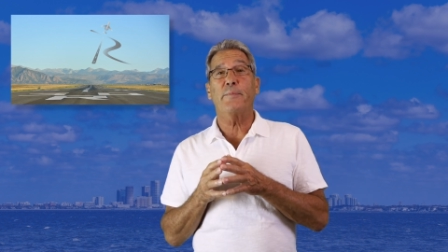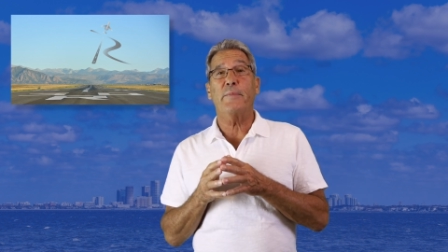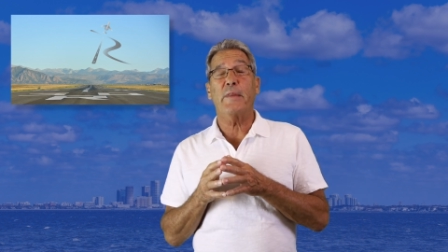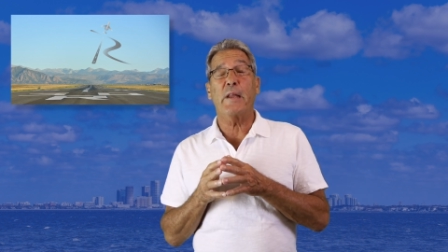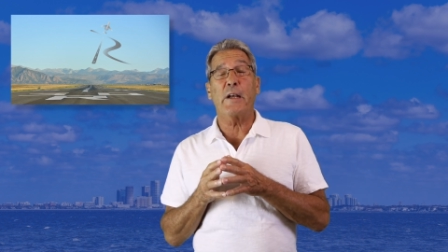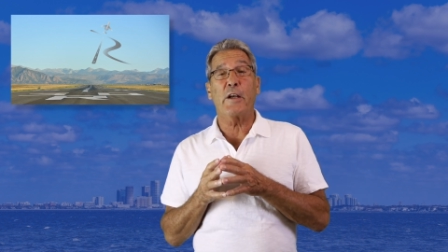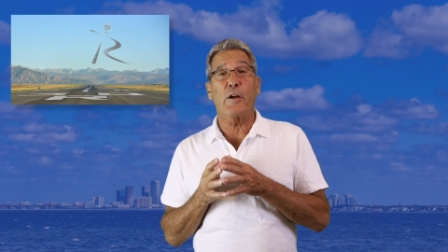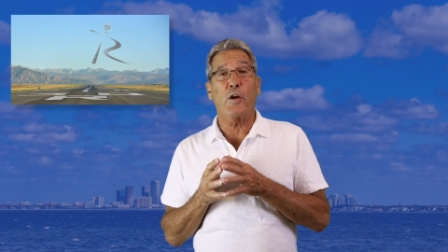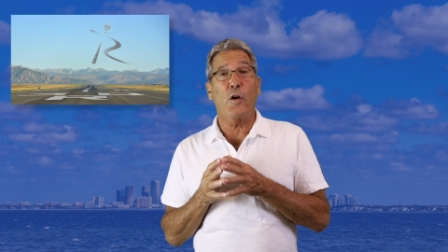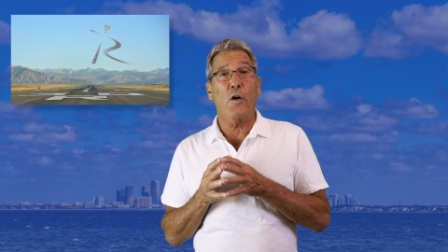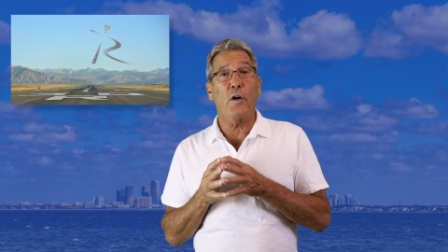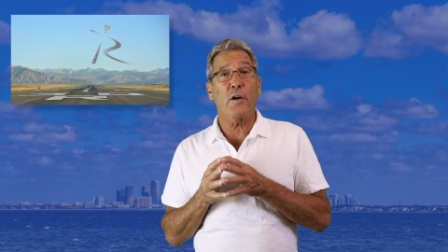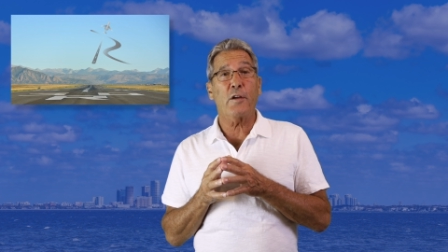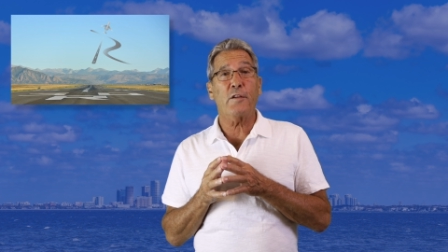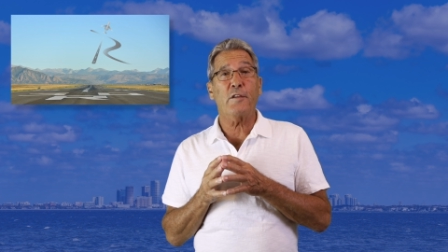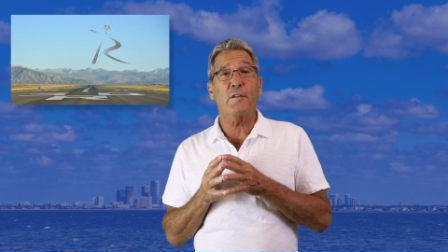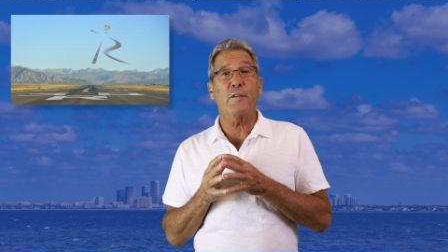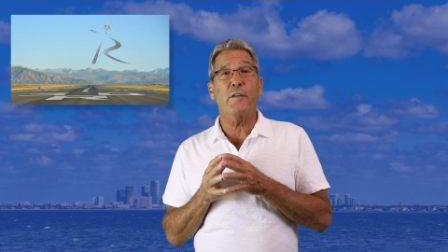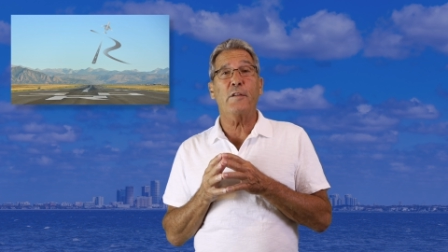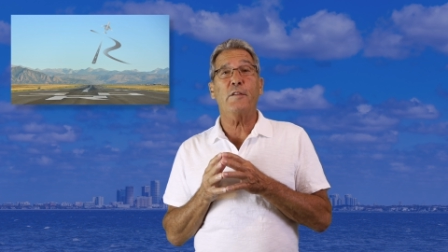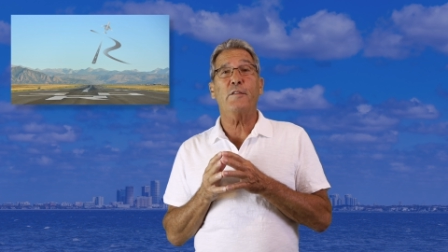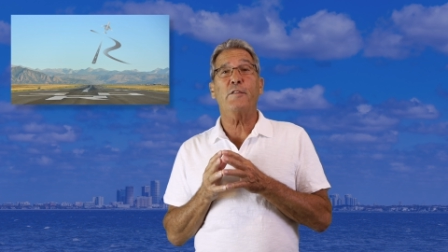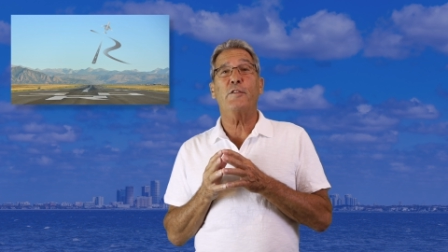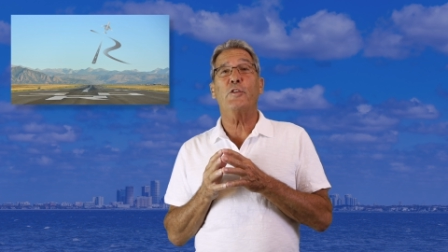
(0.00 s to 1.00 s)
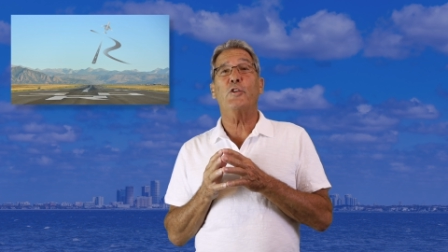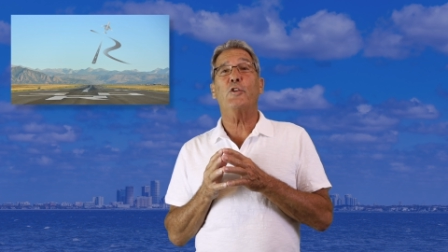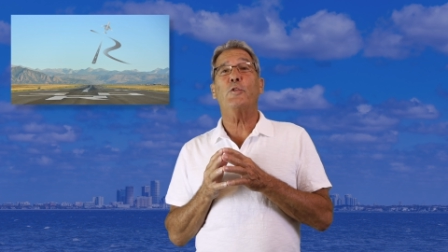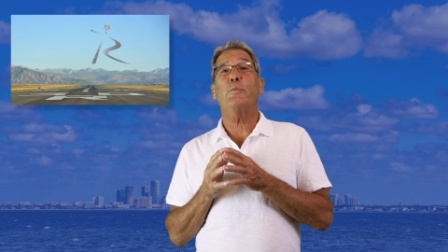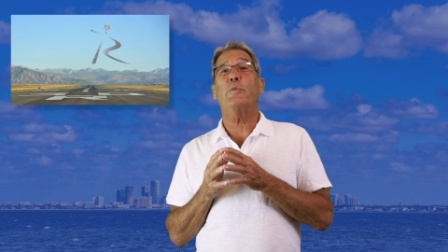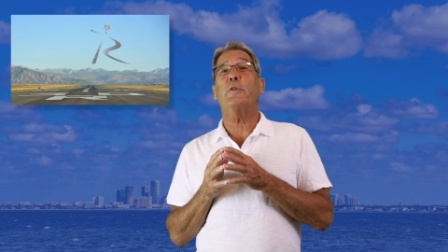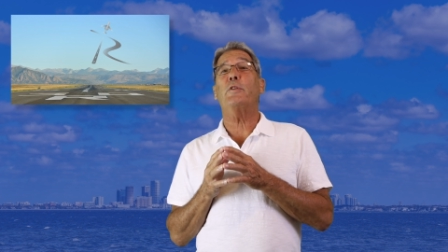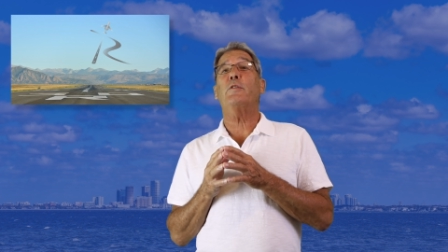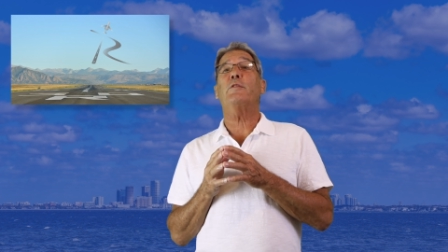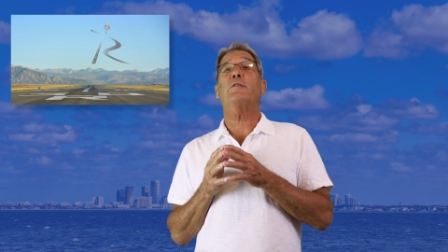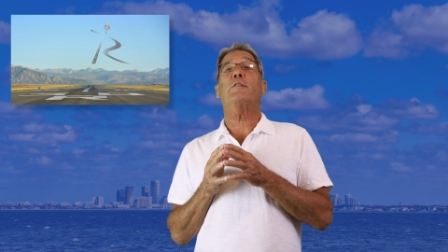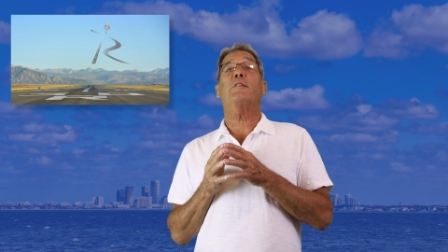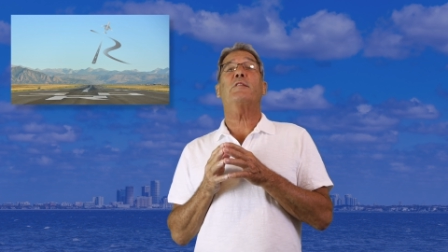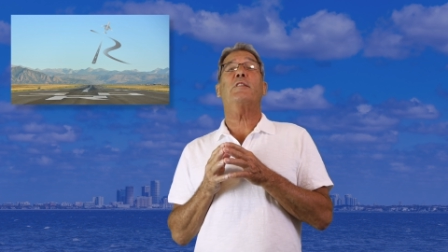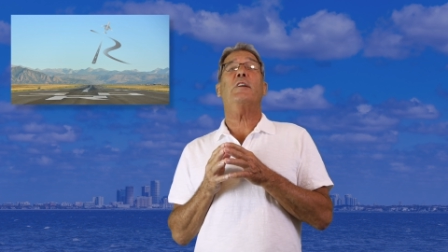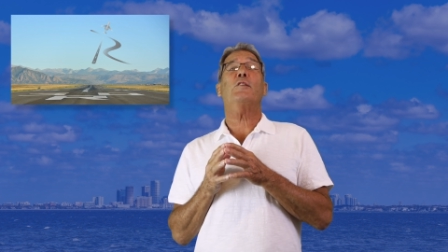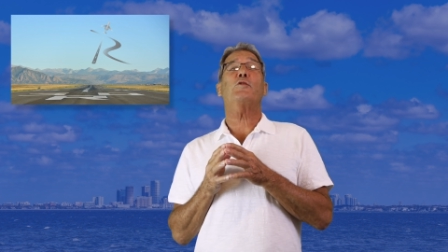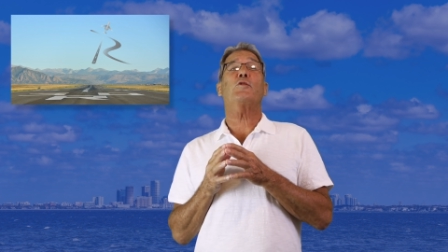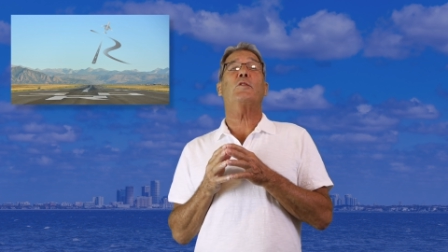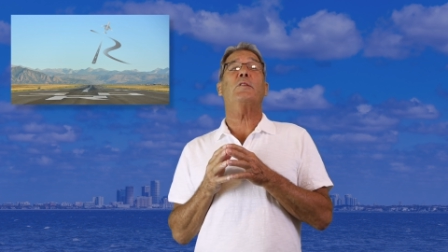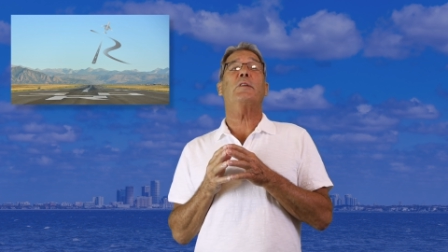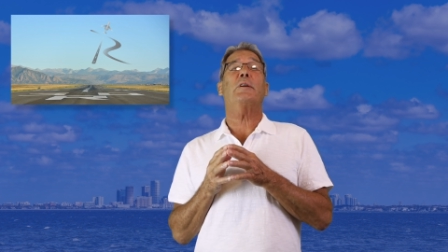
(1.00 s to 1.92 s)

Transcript: Then in August of this year, produced a session